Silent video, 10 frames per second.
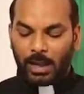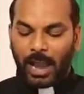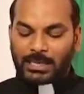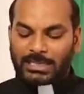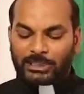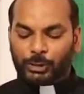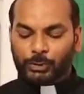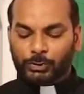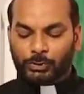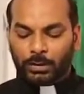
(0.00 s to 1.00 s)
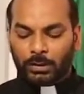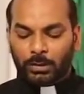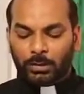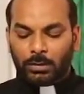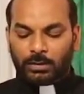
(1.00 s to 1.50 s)
As a Jew,
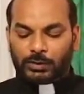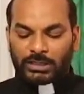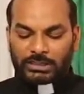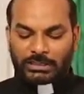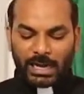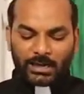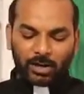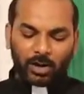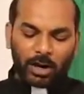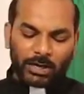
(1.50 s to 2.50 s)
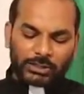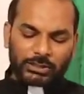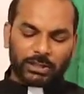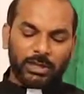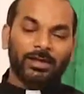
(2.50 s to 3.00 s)
Jesus had
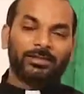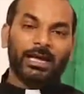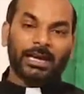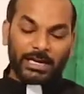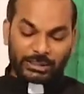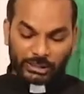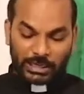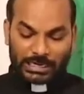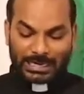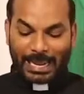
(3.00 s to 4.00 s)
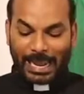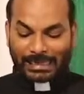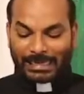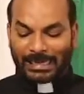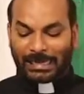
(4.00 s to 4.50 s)
crossed the racial,
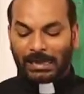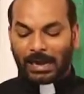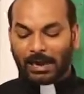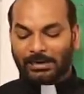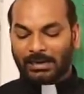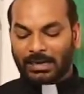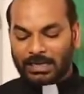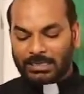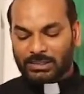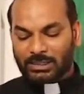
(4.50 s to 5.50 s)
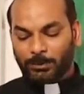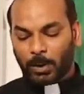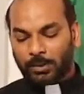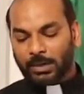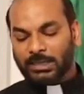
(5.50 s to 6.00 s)
ethnic, and religious
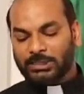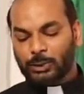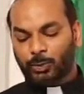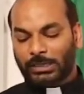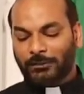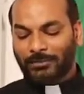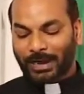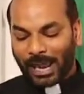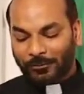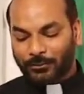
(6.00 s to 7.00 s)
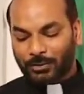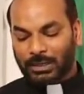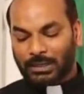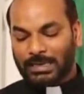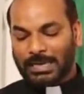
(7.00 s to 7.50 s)
boundaries to give life to
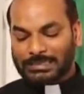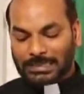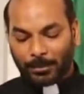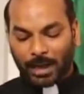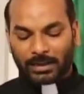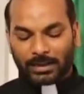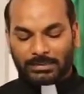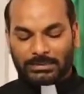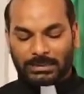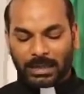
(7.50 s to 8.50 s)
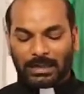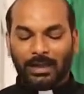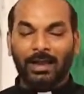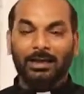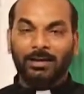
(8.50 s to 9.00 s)
the Samaritans and
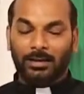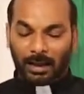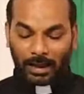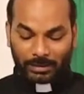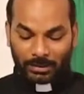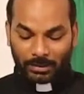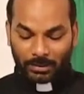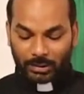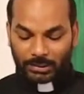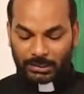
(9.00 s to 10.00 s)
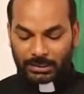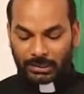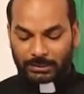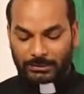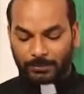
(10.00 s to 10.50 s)
all other
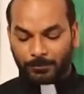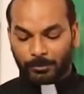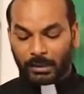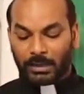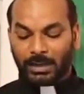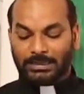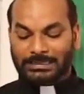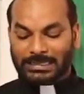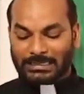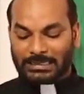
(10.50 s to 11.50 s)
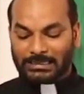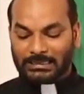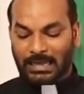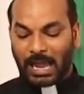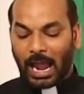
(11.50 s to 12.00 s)
Gentiles. Here,
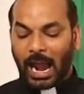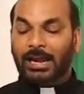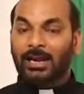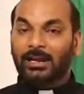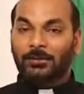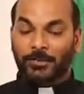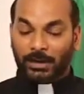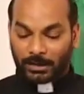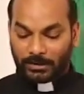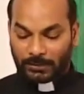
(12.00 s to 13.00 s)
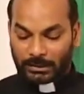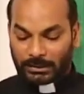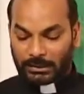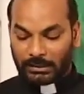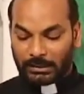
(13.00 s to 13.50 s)
Jesus identified with
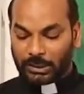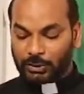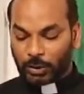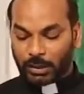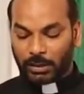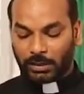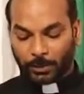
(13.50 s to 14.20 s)
the Johannine